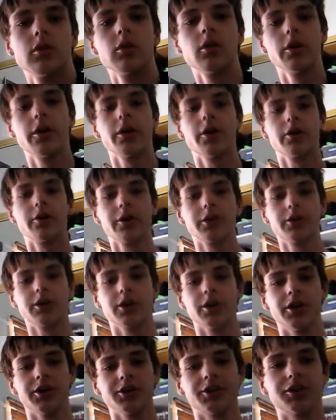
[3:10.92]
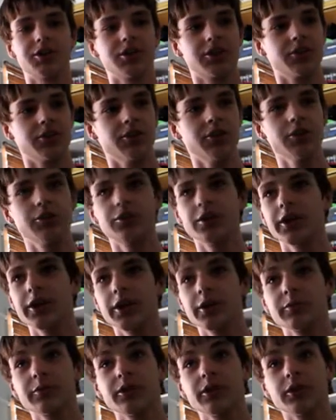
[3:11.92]
Alright guys, new
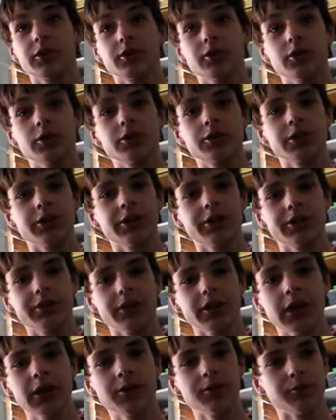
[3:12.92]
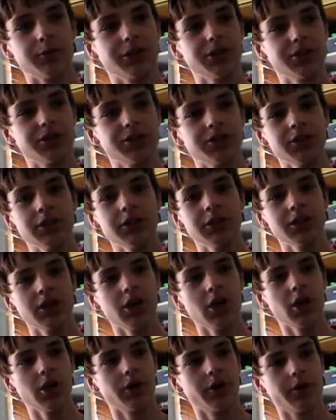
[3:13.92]
time day, reason,
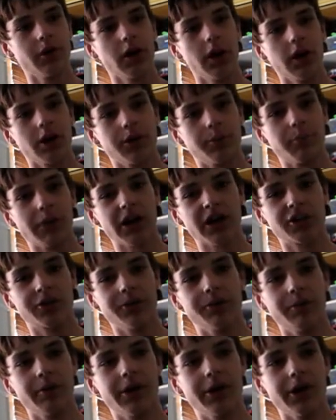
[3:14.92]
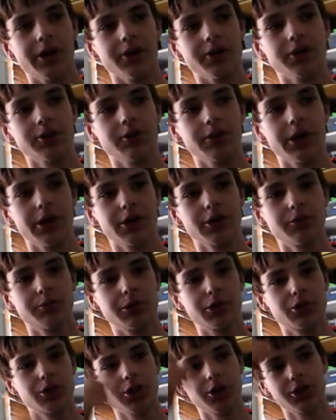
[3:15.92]
the battery went out, so I had to
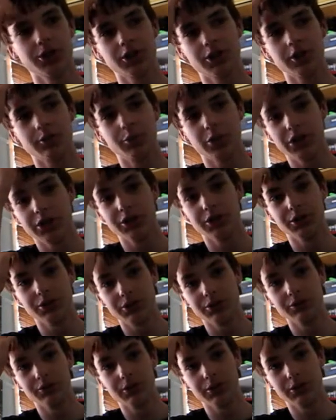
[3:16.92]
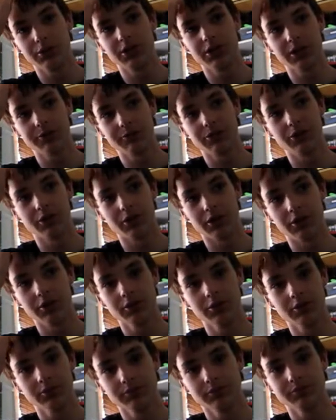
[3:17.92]
recharge it and wait until this time of day.
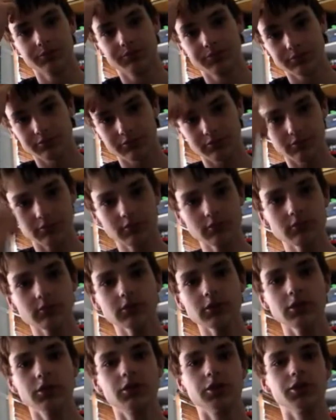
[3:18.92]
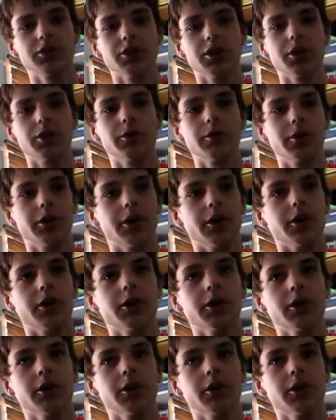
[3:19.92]
So,